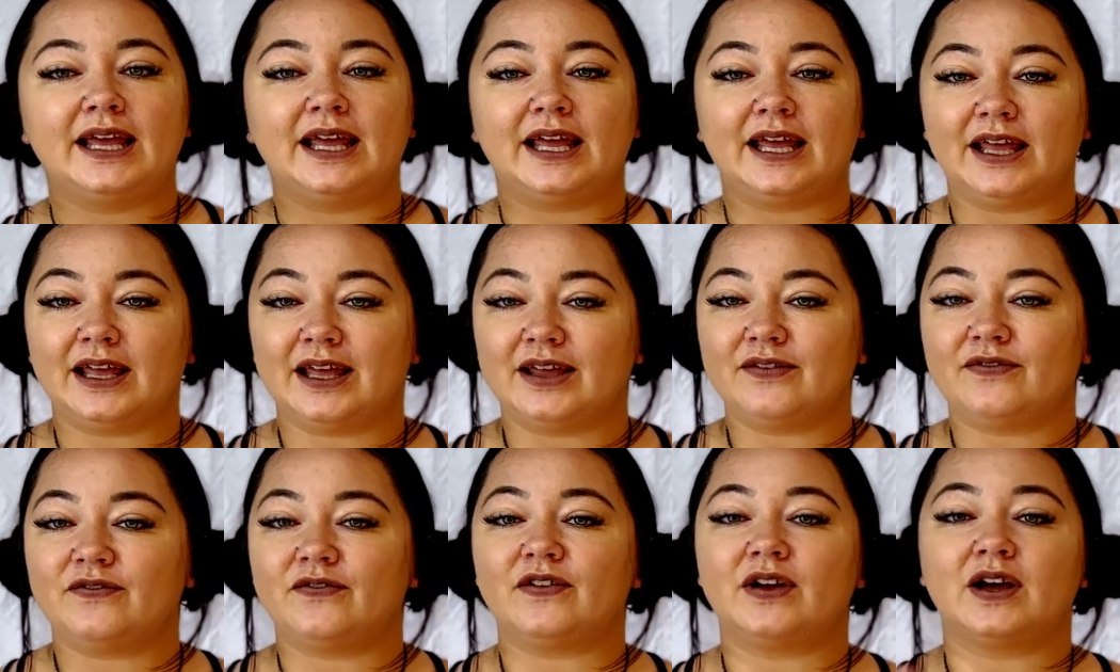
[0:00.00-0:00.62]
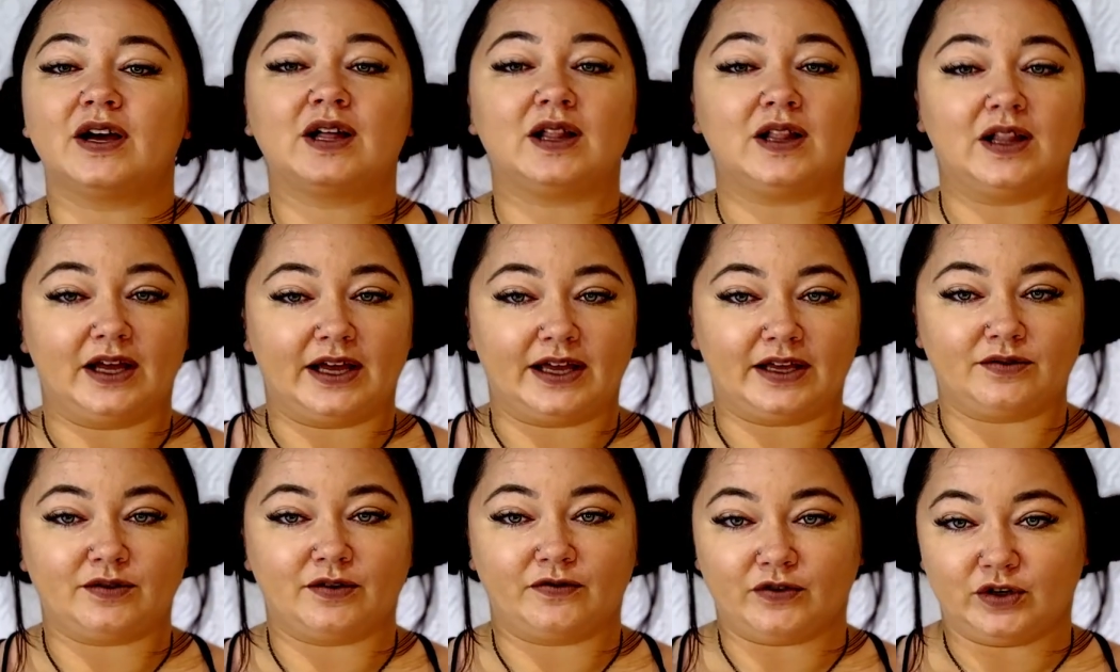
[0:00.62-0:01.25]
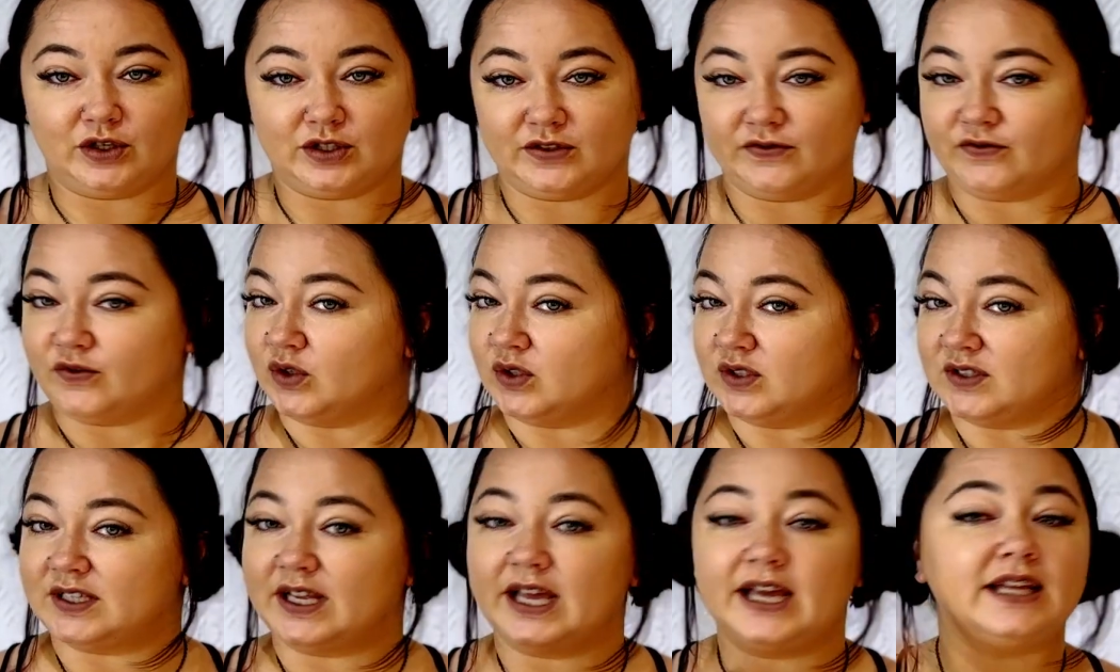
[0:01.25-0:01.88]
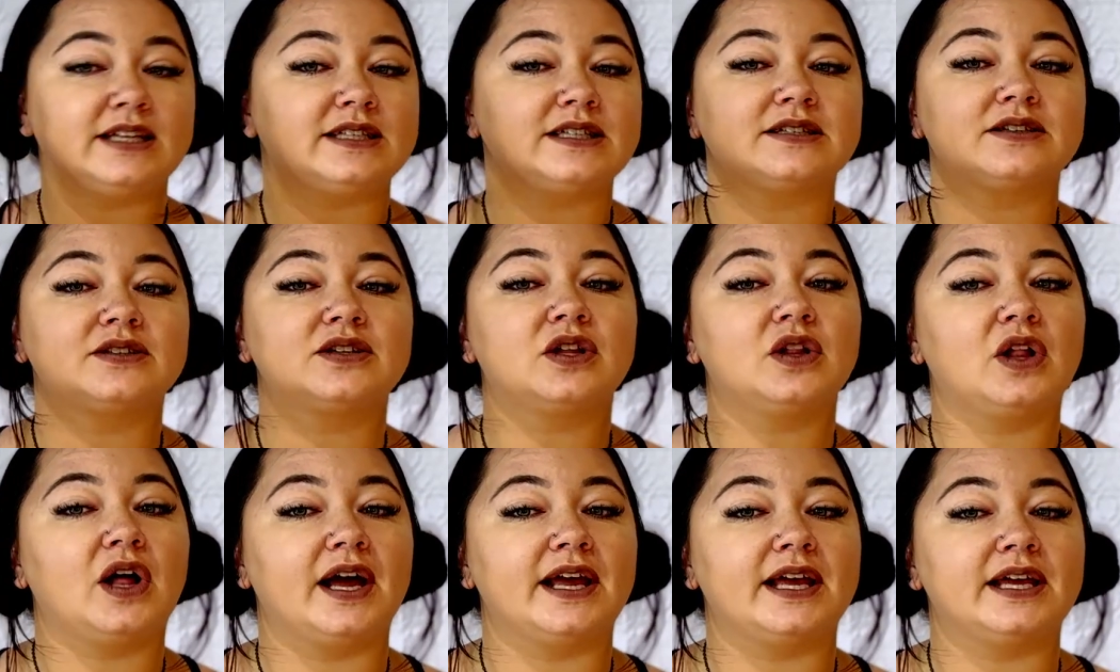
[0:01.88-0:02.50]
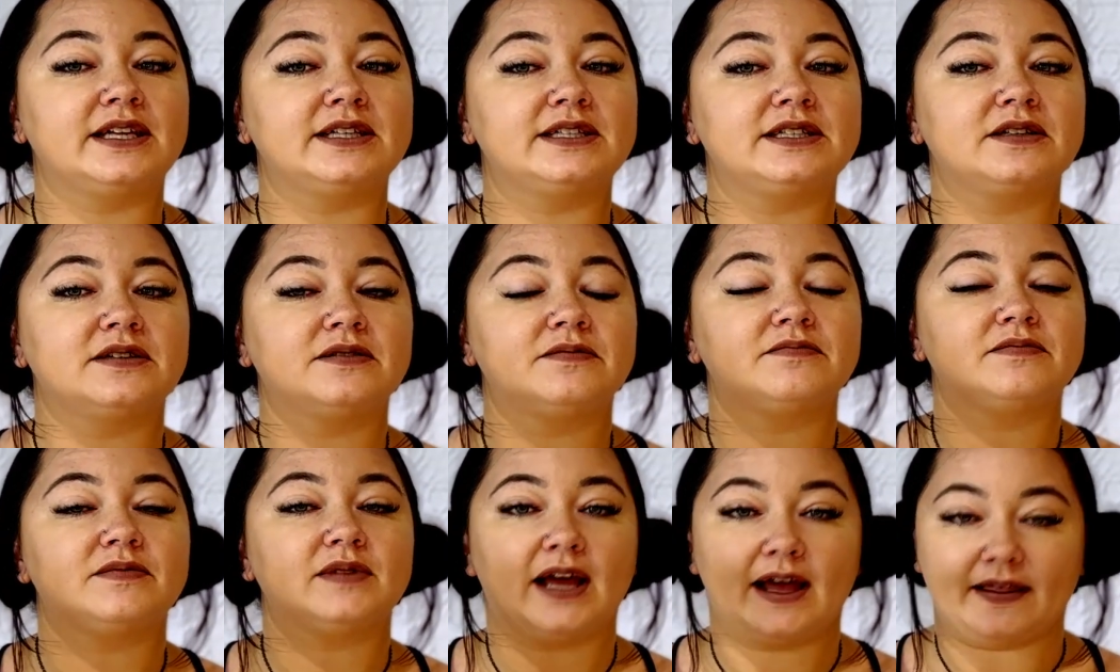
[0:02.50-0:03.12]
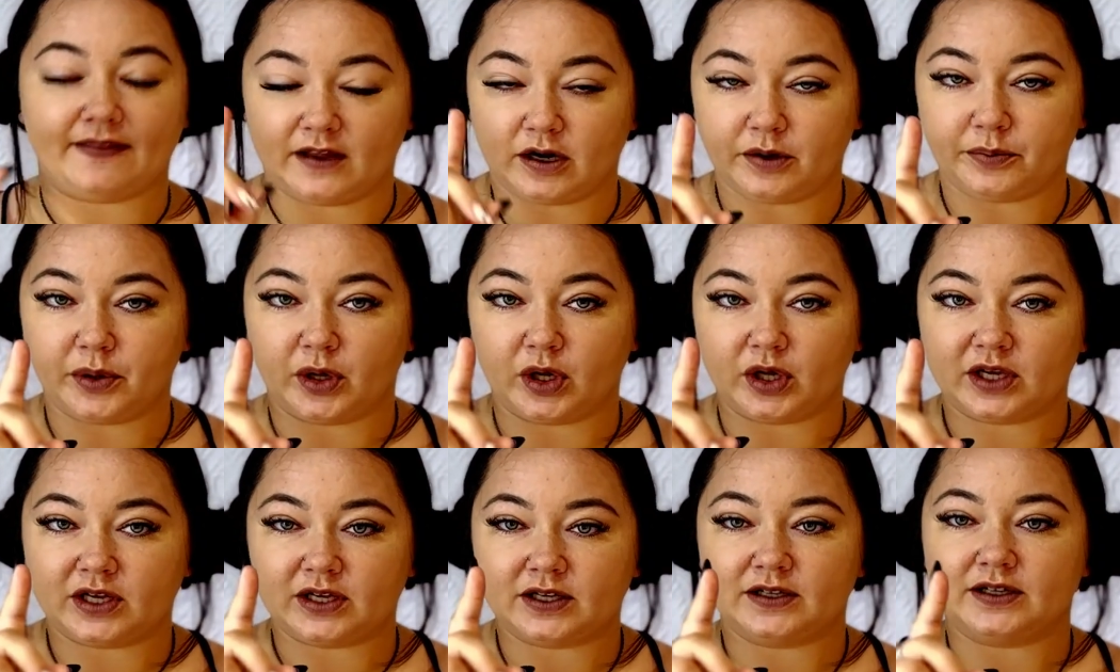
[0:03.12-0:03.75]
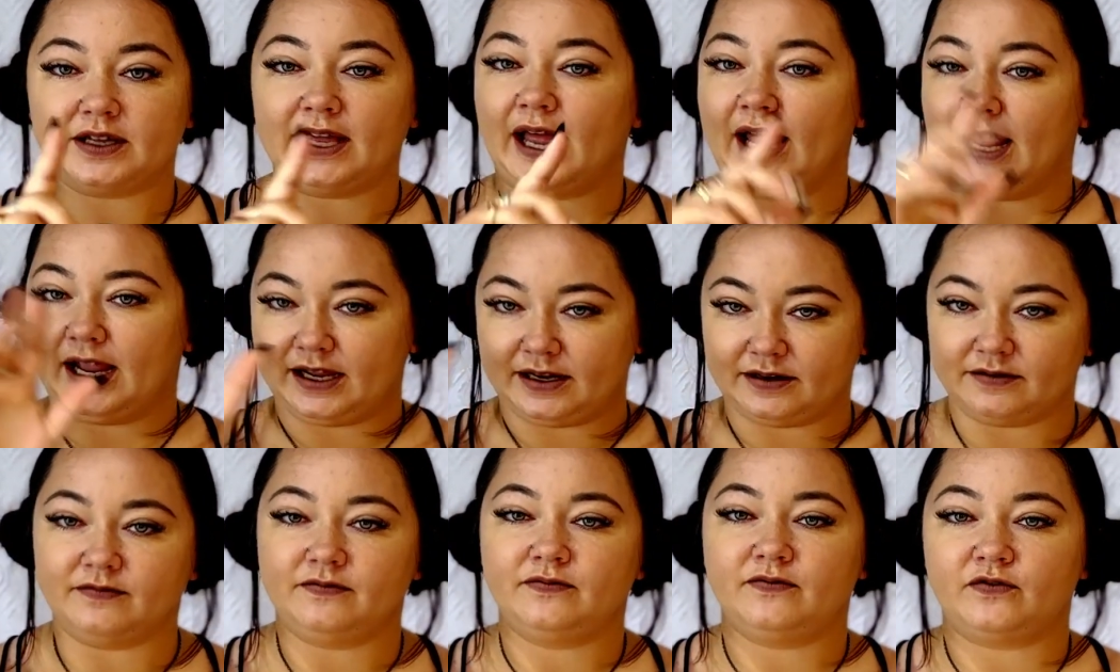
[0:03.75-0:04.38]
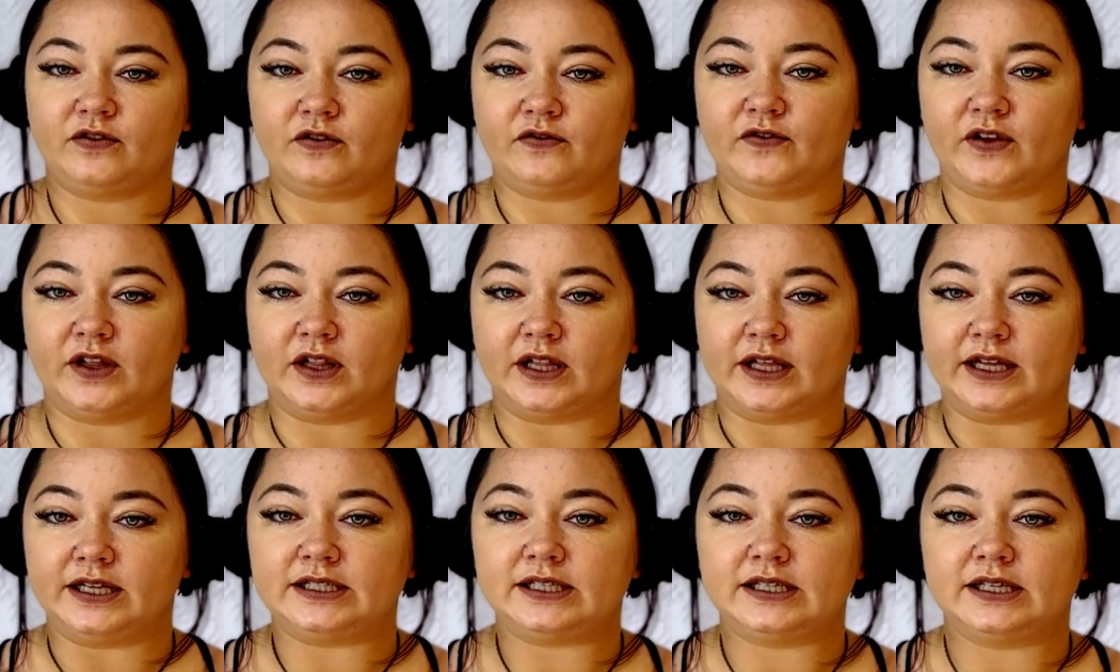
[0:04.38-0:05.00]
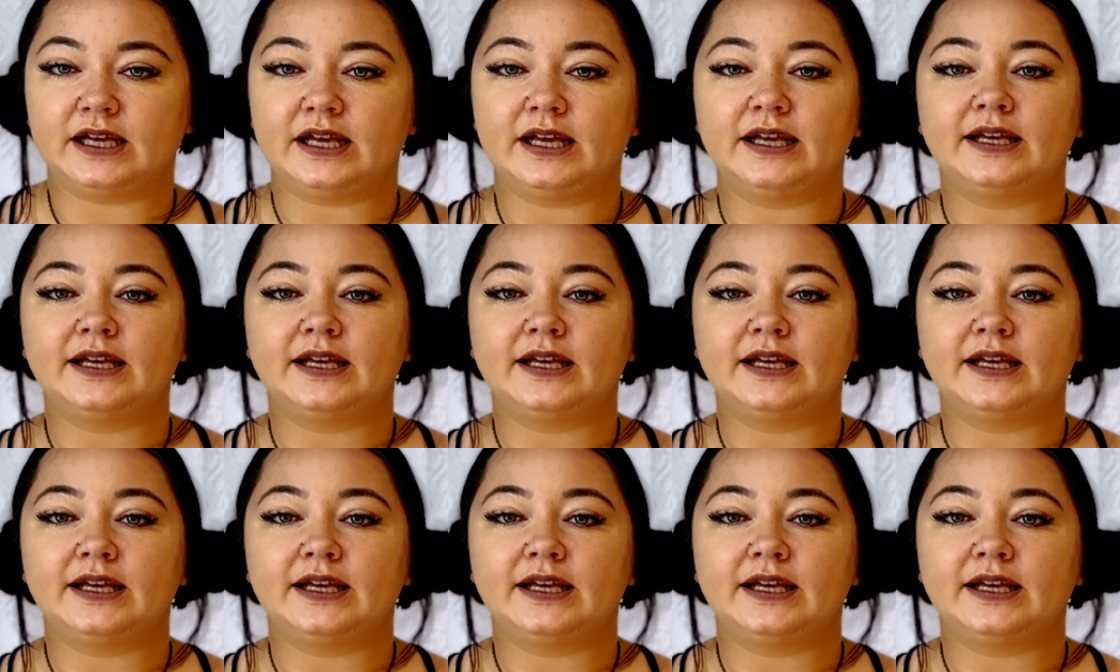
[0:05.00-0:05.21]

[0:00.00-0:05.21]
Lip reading: If a client refers a full set client and their book and fulfill it,